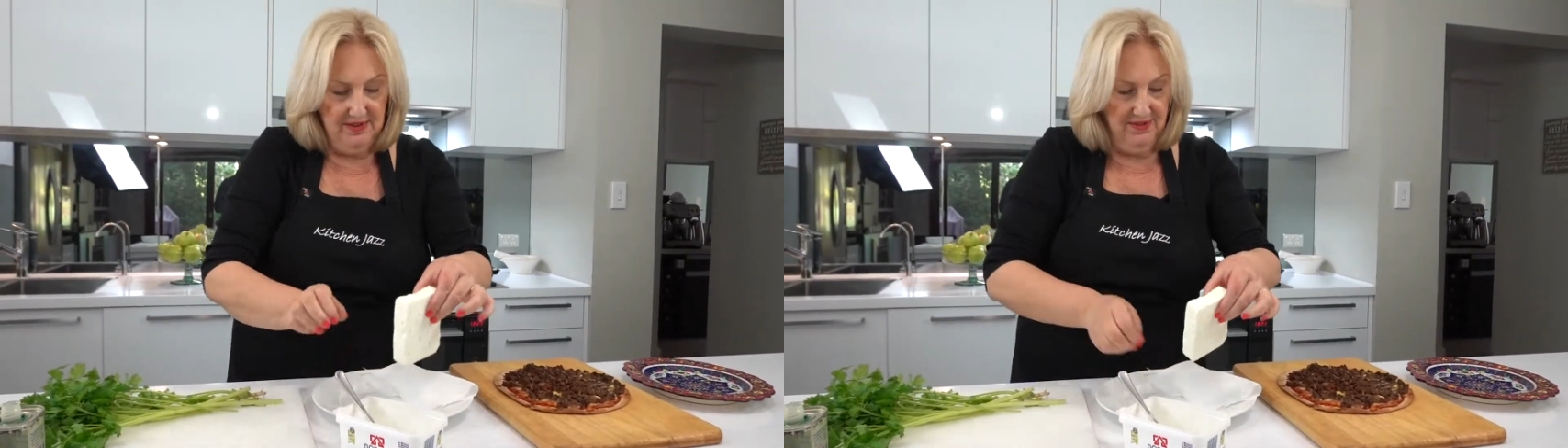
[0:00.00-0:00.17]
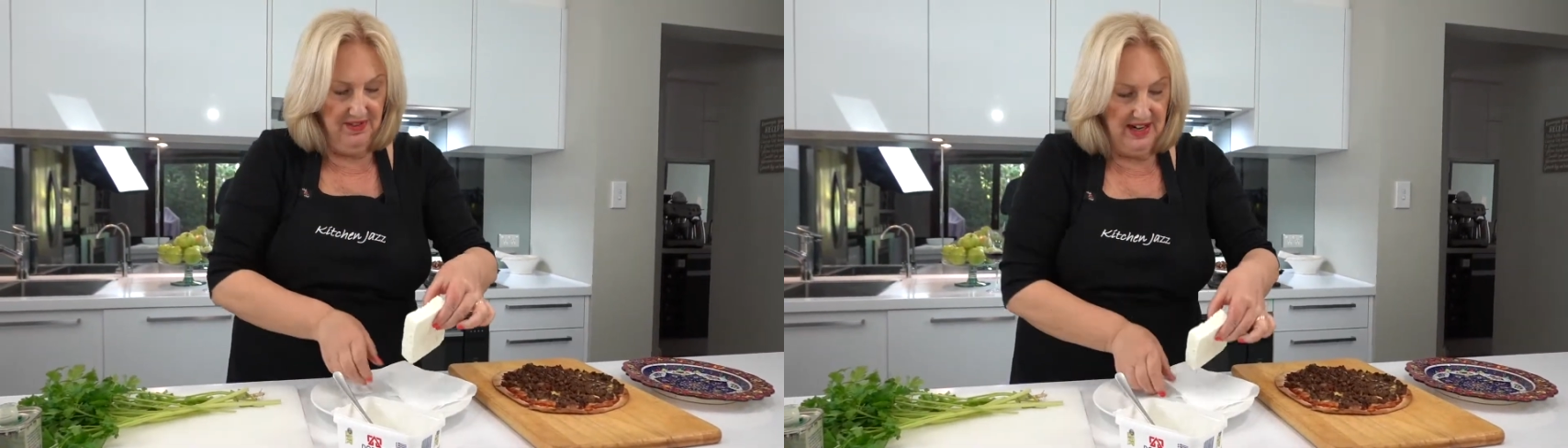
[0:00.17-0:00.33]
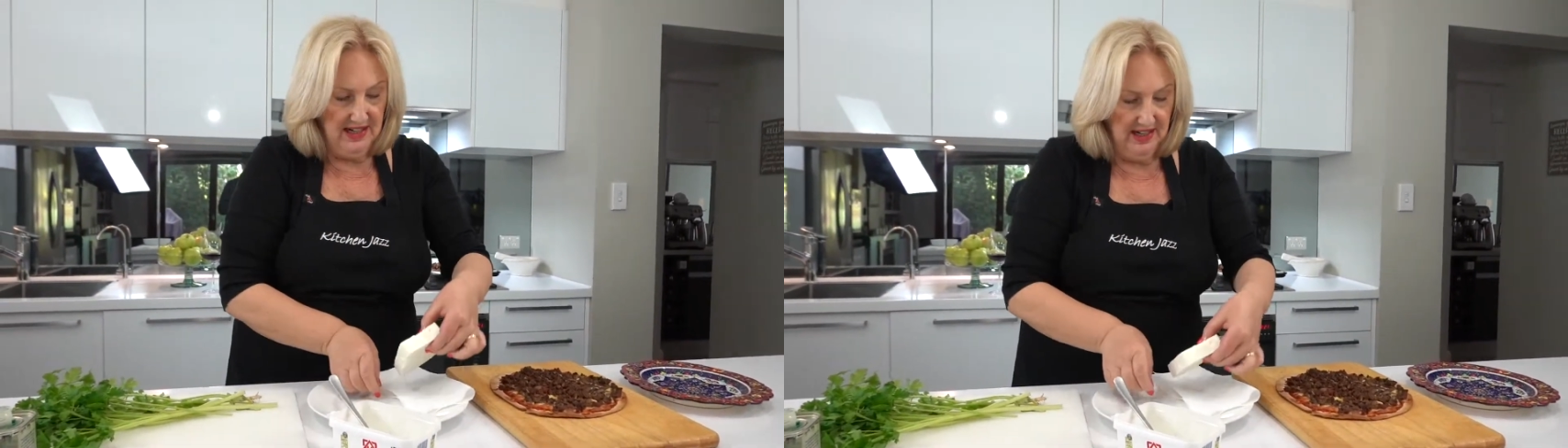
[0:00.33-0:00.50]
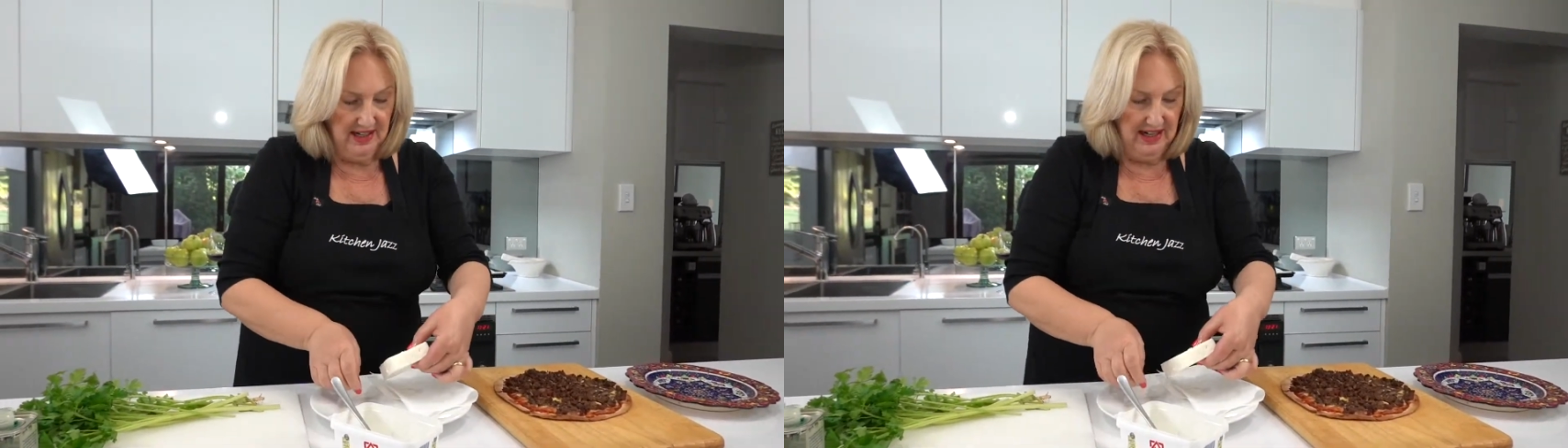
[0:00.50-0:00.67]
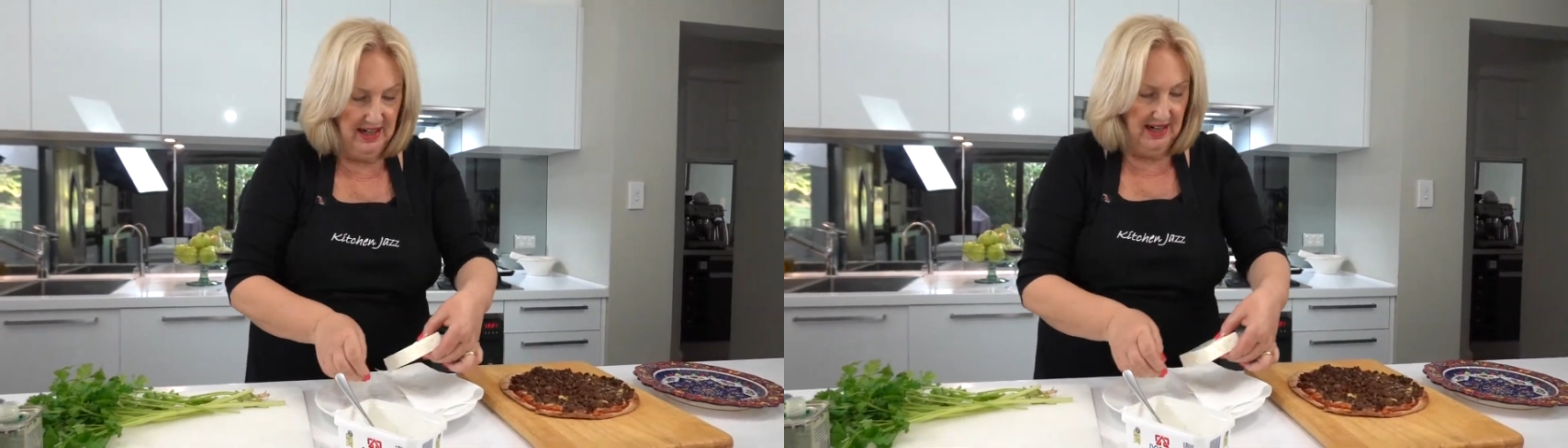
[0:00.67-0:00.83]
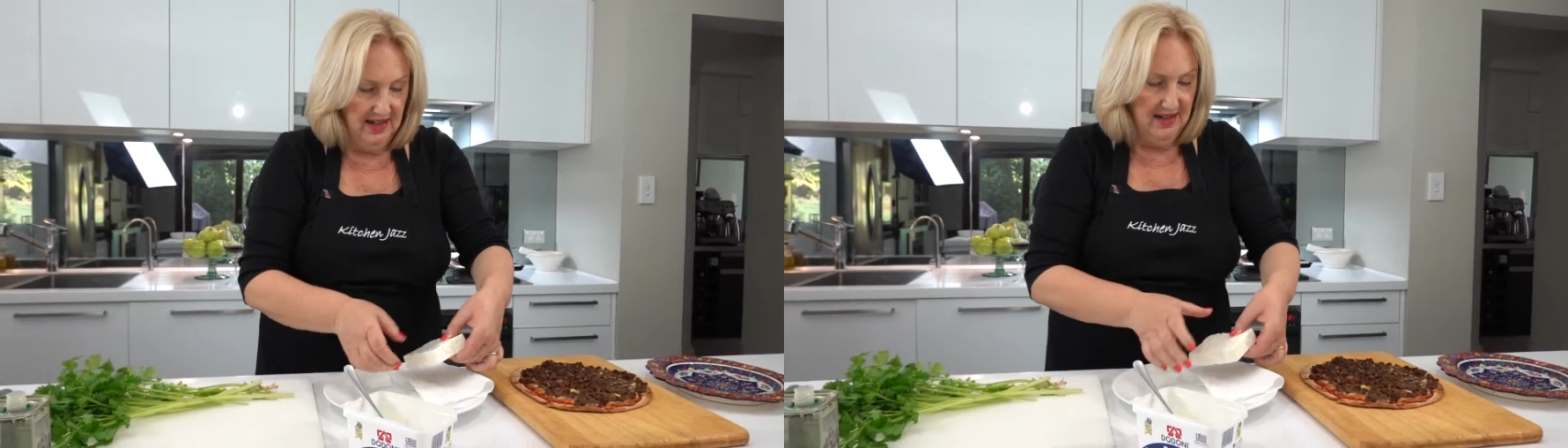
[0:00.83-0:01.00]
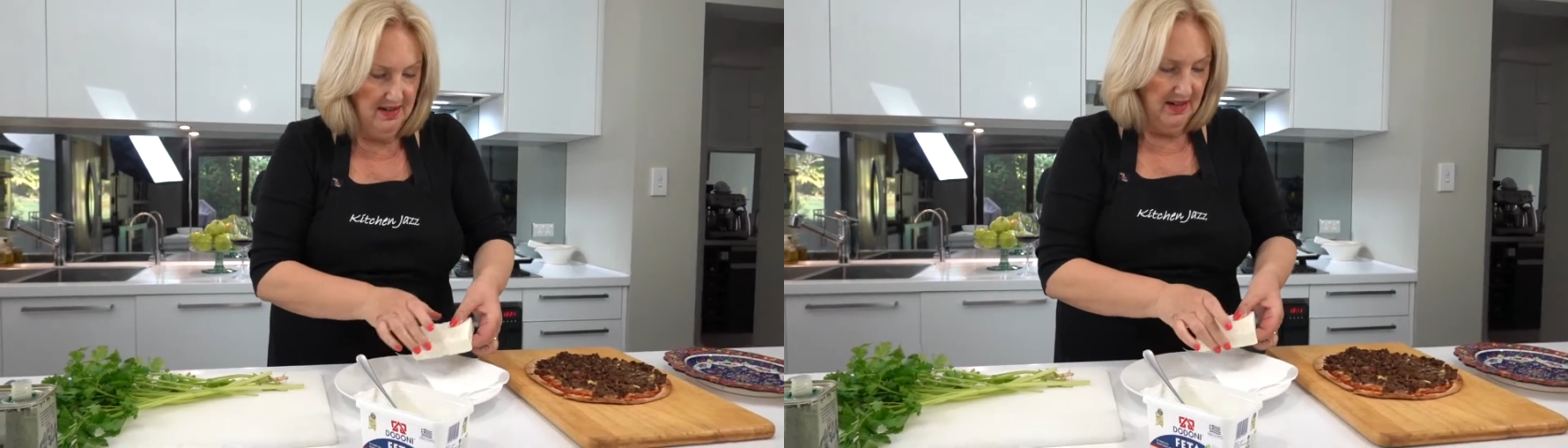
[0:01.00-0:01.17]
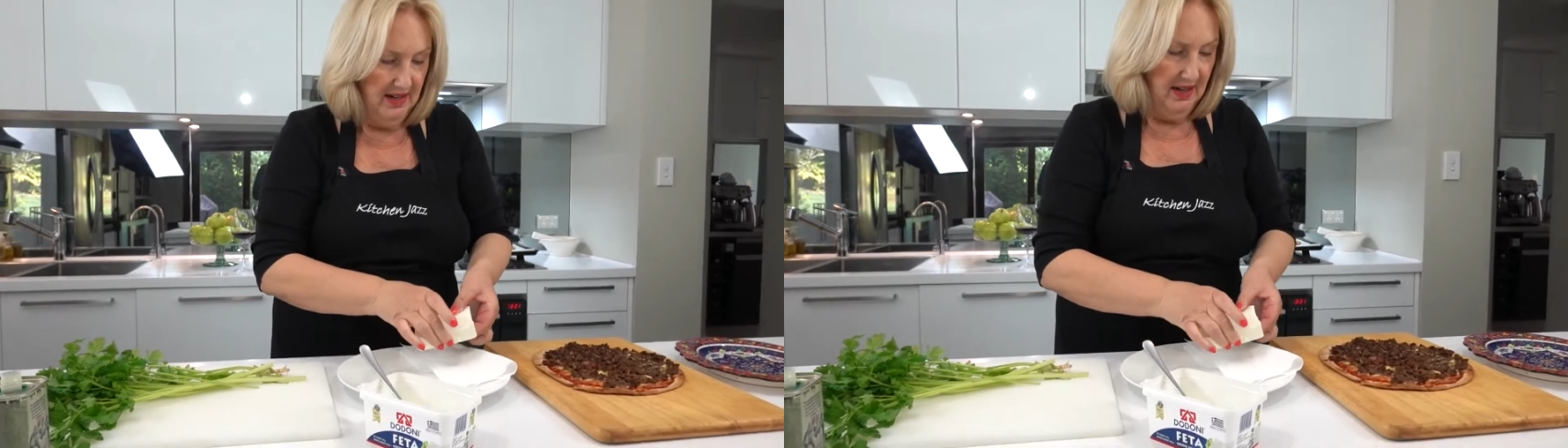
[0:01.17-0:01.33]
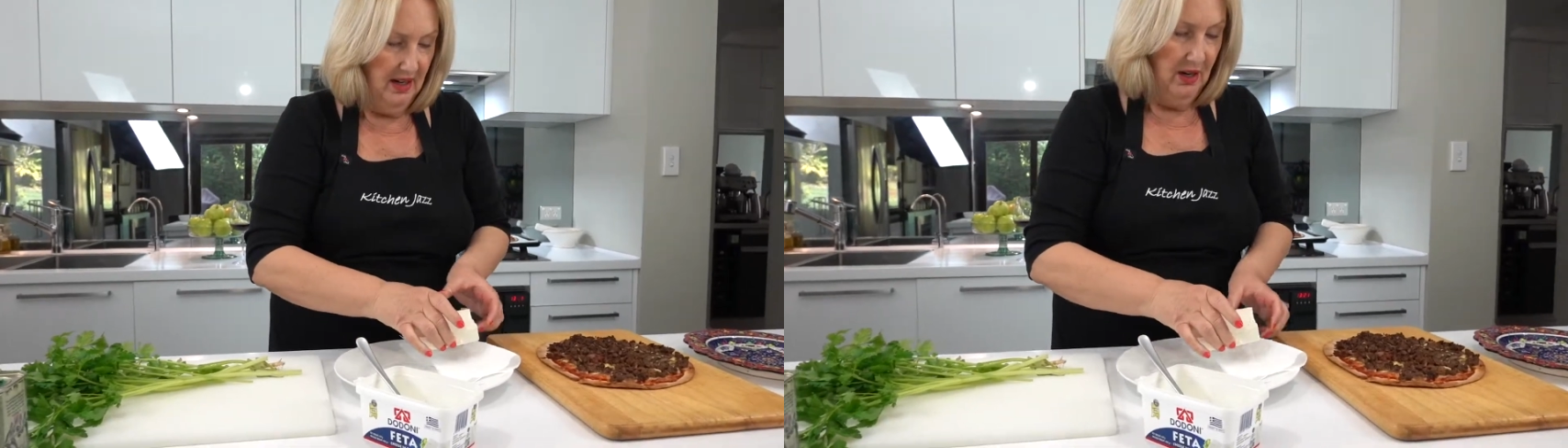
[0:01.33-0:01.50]
feta here.
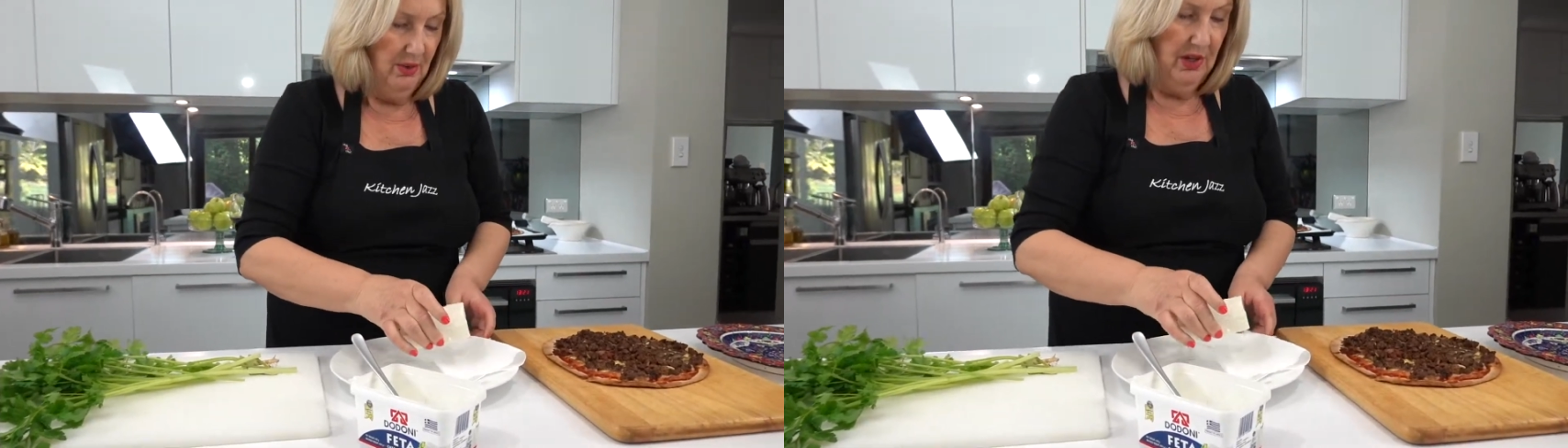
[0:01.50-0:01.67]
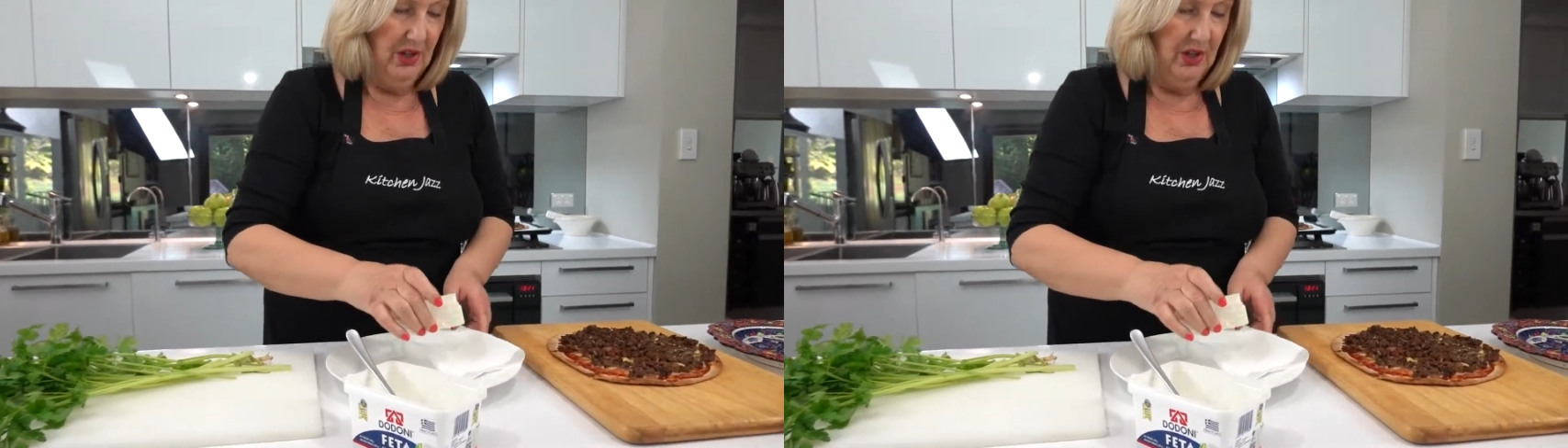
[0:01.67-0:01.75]
We